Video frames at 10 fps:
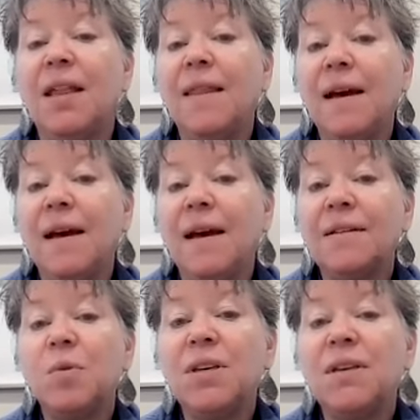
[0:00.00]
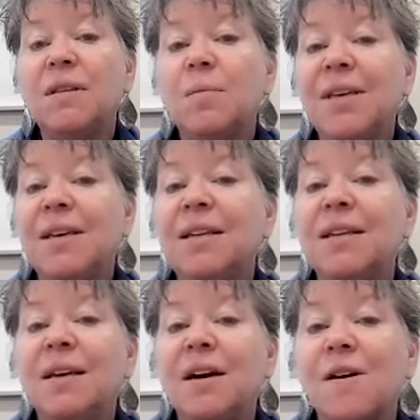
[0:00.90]
That can be the
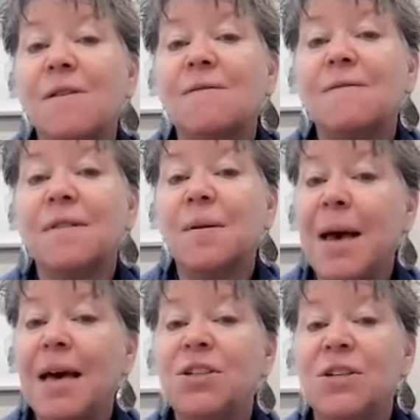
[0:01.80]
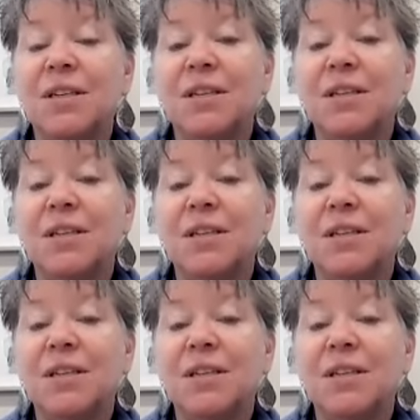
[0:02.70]
beginning of the magic.